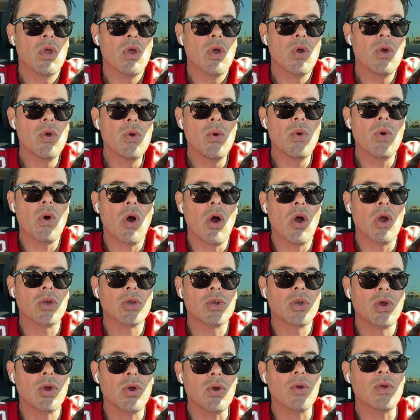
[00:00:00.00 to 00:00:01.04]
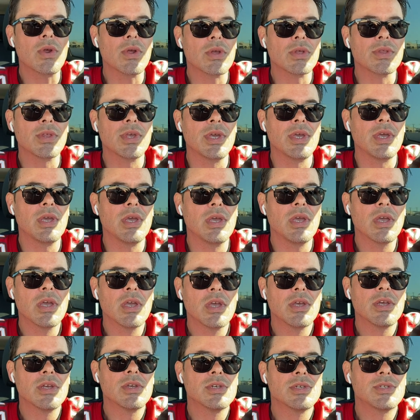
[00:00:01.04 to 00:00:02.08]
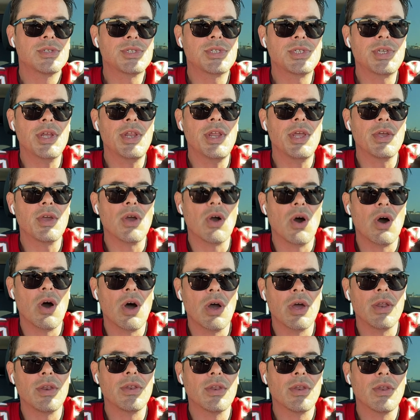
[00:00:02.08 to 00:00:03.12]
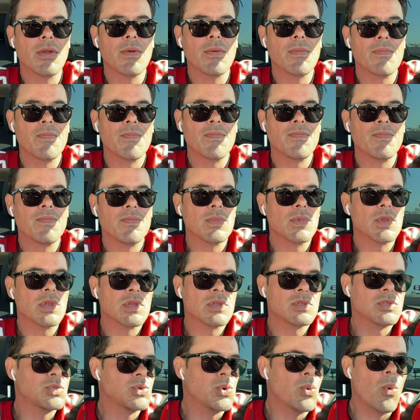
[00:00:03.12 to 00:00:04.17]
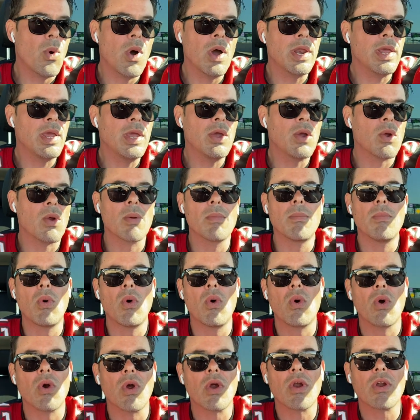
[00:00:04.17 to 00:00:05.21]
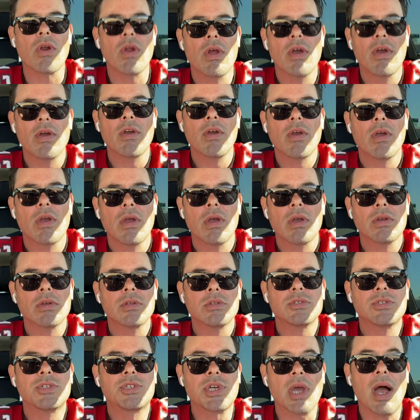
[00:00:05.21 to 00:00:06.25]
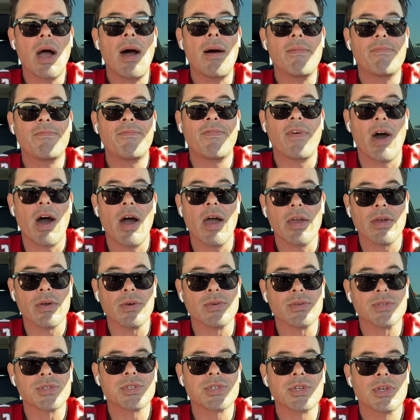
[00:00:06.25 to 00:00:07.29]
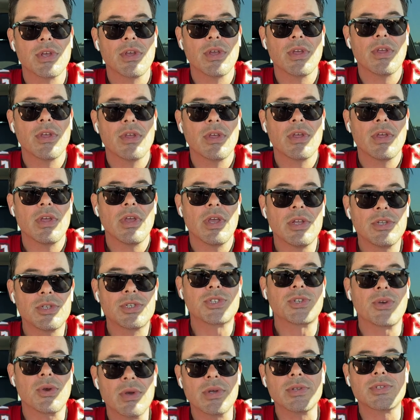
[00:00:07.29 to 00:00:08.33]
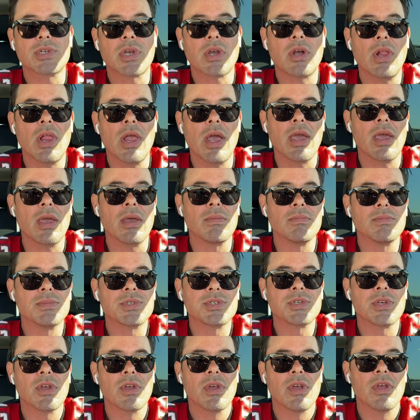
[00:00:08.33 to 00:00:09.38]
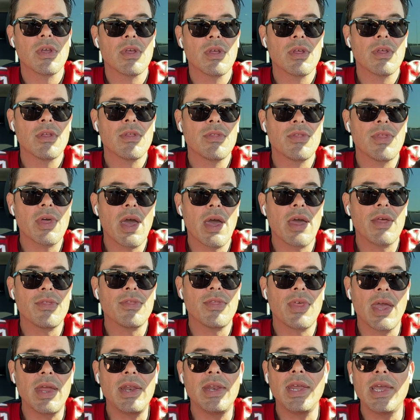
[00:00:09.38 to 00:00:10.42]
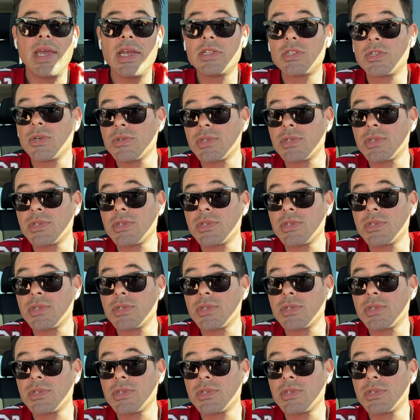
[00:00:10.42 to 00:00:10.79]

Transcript: who are currently sitting on twenty or more job files, insurance claims that they need to